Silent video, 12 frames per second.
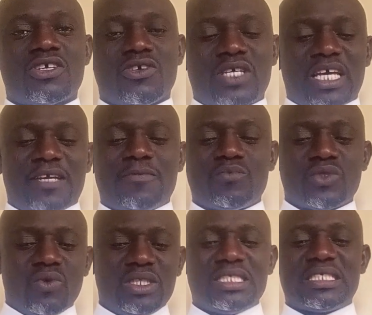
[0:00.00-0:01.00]
Okay,
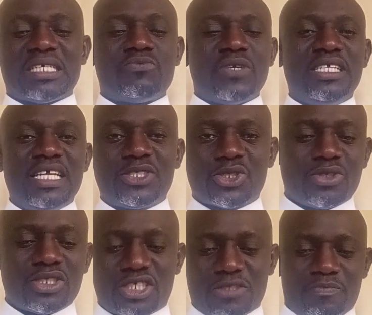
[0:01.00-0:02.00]
what is the
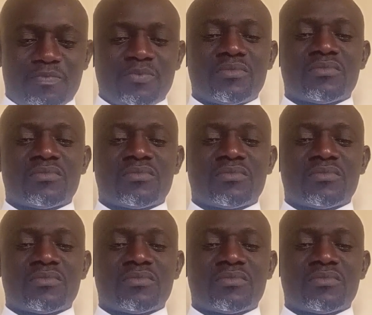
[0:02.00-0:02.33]
relationship